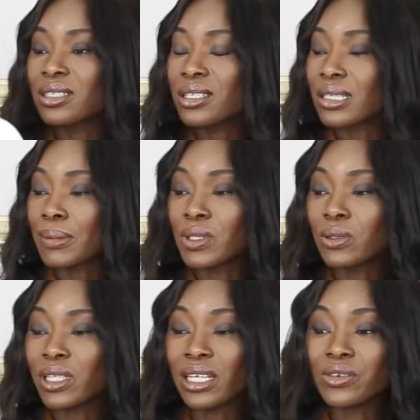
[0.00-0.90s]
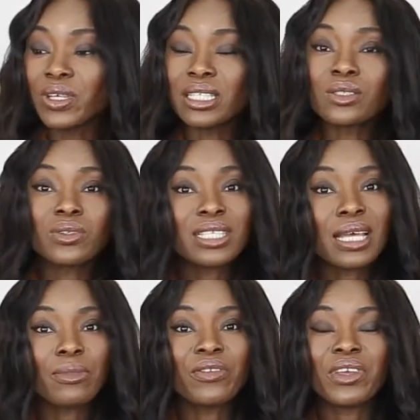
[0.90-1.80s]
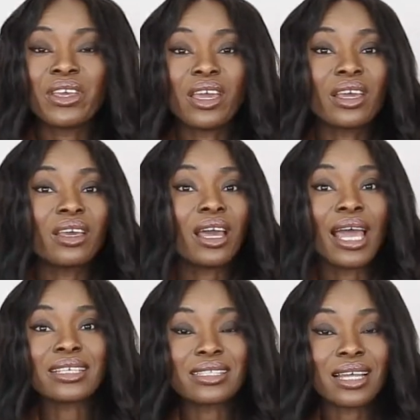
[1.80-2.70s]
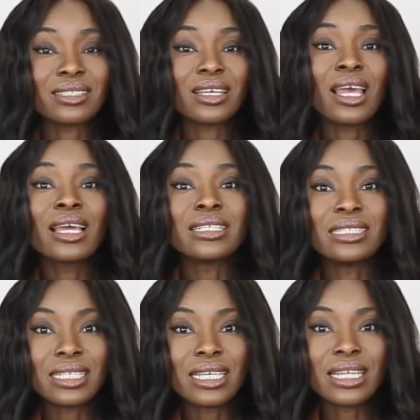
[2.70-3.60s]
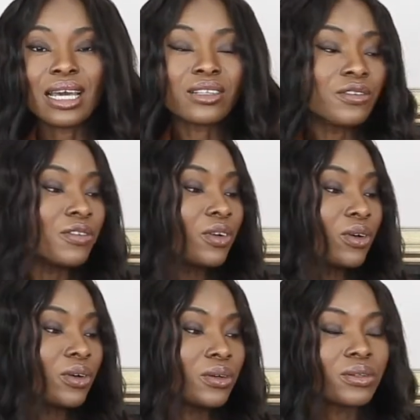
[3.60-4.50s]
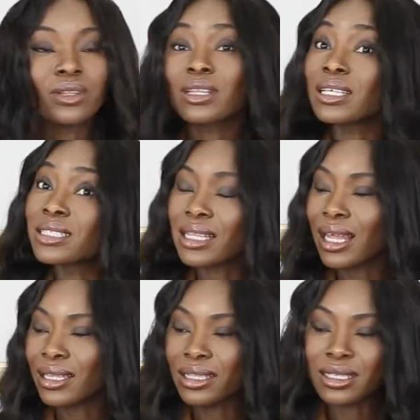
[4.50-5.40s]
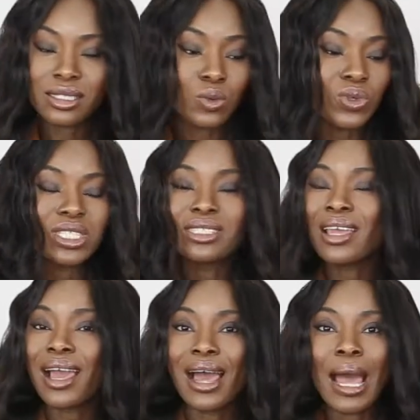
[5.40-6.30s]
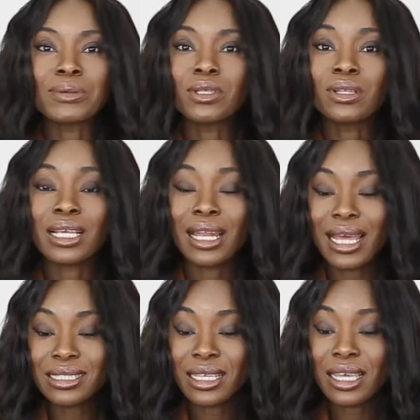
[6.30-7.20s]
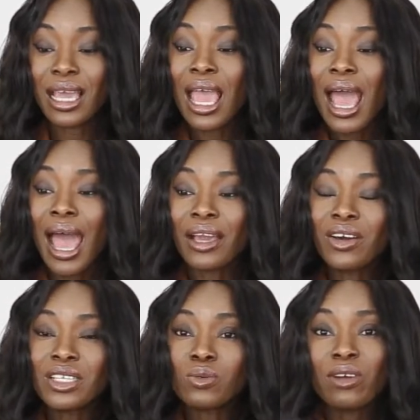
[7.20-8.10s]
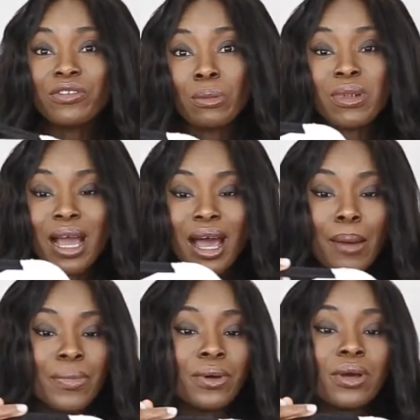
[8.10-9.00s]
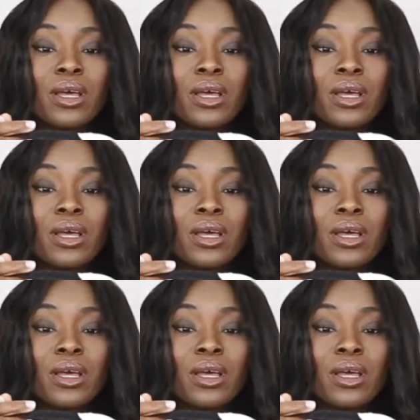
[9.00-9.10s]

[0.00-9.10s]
This is absolutely great. So this time of the year, I start digging out for things like this, which they are absolutely classic. I got this one from Gap.